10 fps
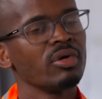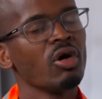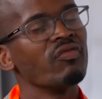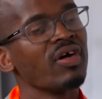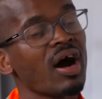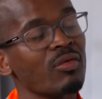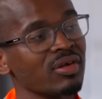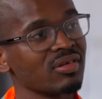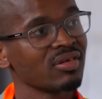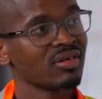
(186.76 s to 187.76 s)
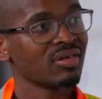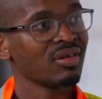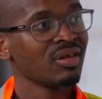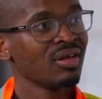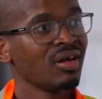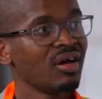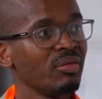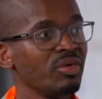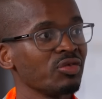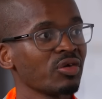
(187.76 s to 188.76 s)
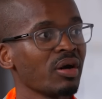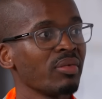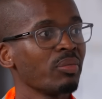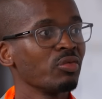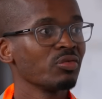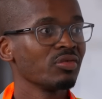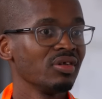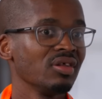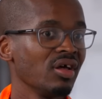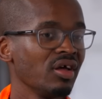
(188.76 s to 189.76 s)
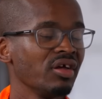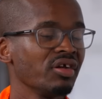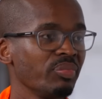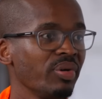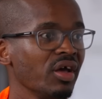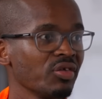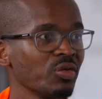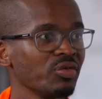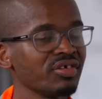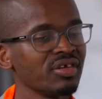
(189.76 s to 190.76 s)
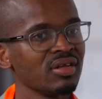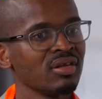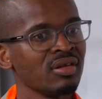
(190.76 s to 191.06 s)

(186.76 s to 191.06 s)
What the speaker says: over hours, to come up with the repair solution.